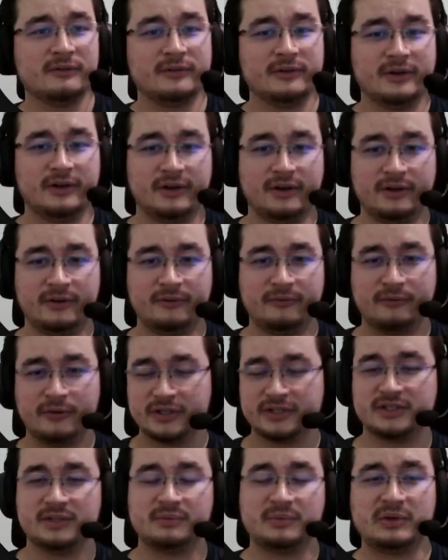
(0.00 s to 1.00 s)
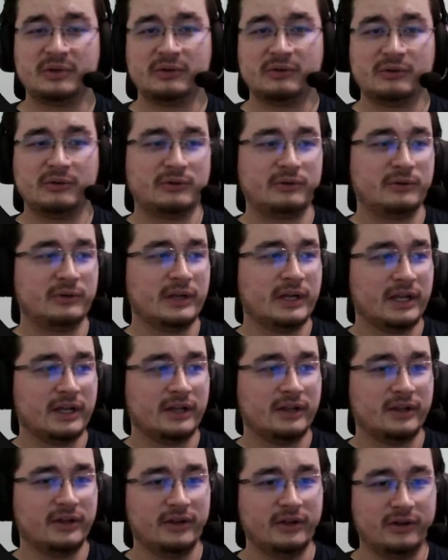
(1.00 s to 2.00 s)
Uh, for example,
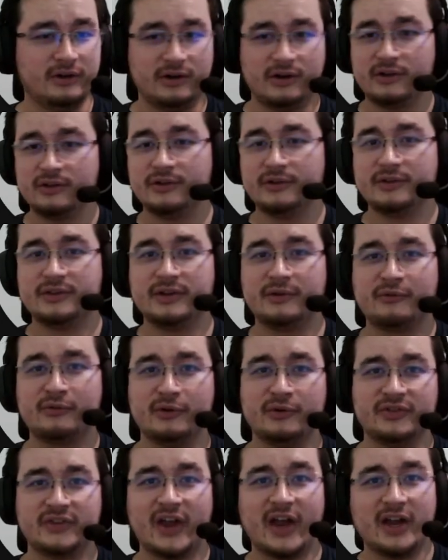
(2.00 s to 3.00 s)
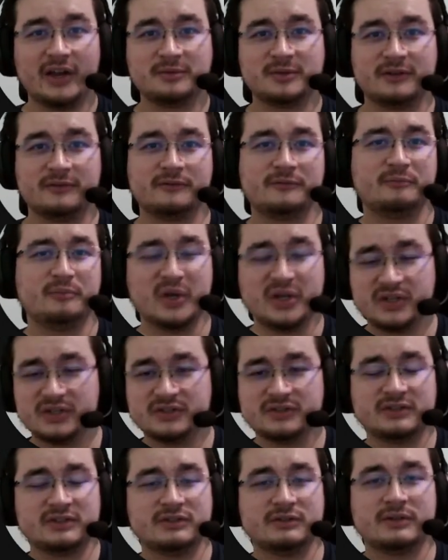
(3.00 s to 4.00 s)
uh, all the different types of
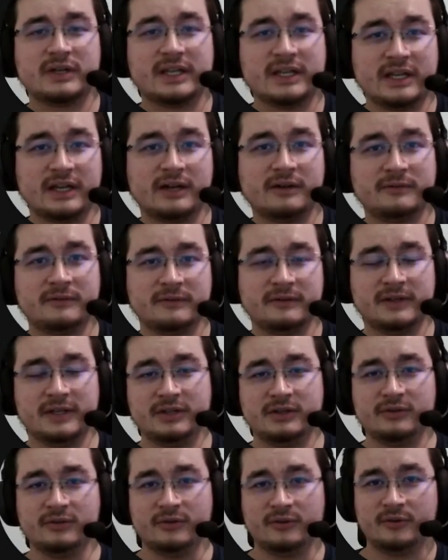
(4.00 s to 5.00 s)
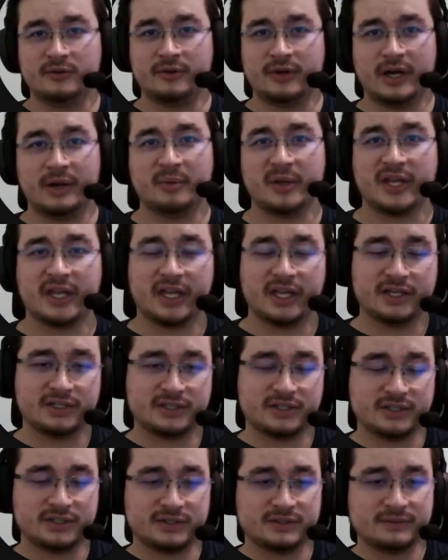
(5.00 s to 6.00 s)
buttons you can have in your
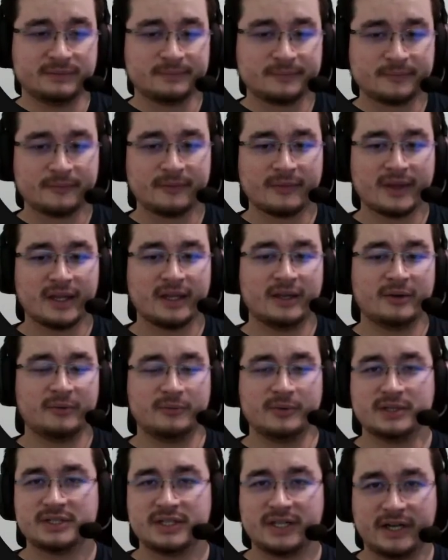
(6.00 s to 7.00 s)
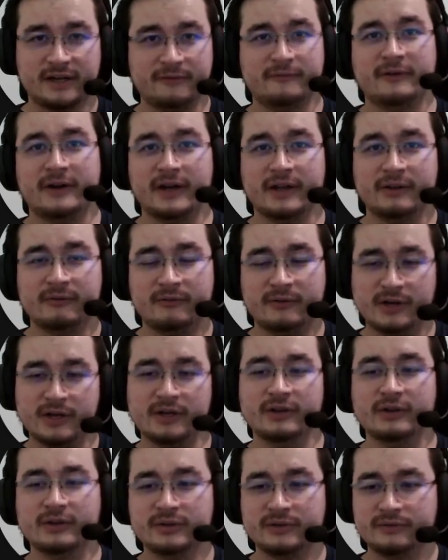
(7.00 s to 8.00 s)
application, which I find
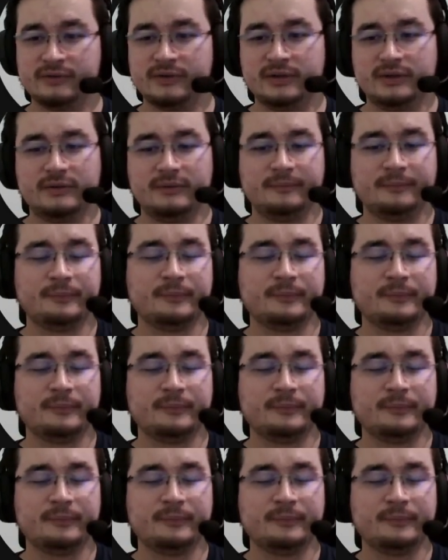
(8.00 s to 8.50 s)
very useful.